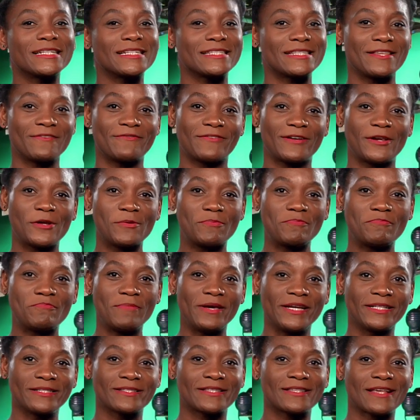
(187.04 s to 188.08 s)
these
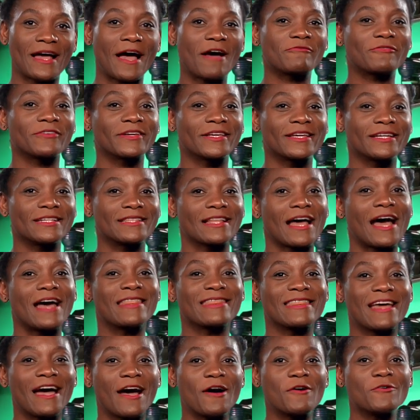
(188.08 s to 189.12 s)
developments, Africans are
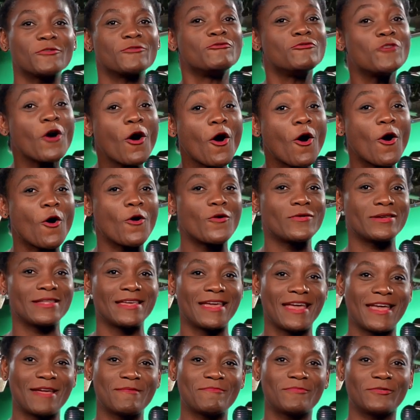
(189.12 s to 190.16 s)
now not
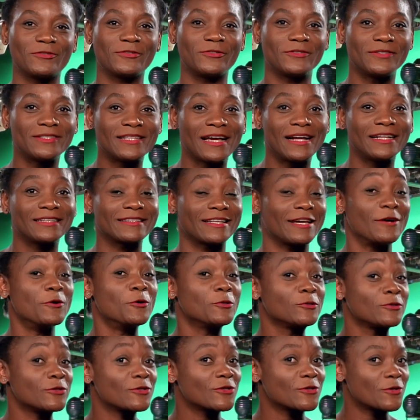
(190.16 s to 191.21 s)
only able to tell their
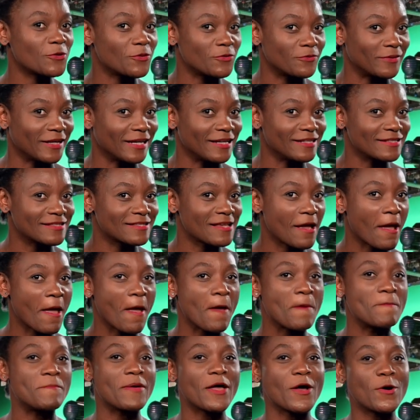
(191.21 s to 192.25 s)
own stories,
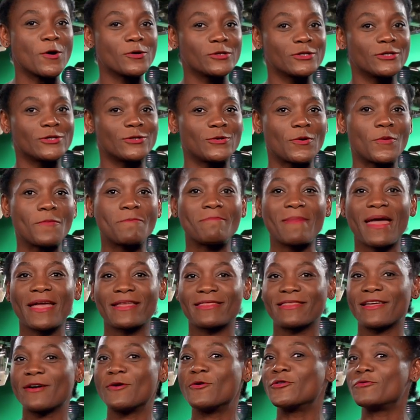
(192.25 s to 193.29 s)
but also
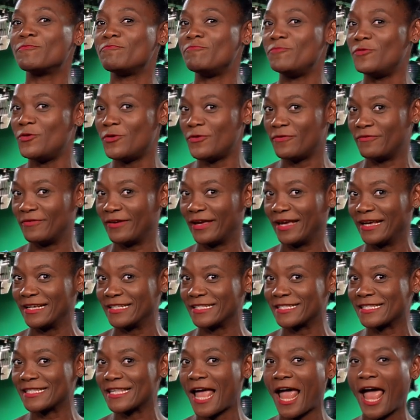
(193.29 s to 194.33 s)
make their own movies
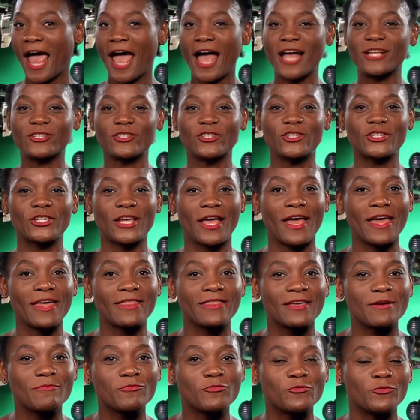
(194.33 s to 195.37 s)
share
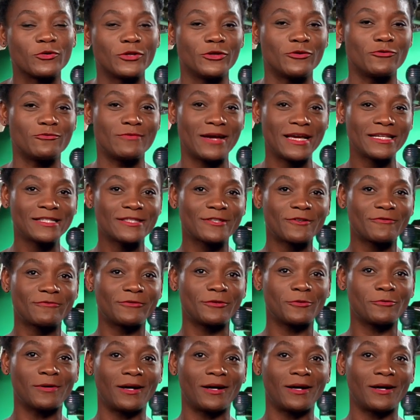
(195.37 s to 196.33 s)
them with the rest of the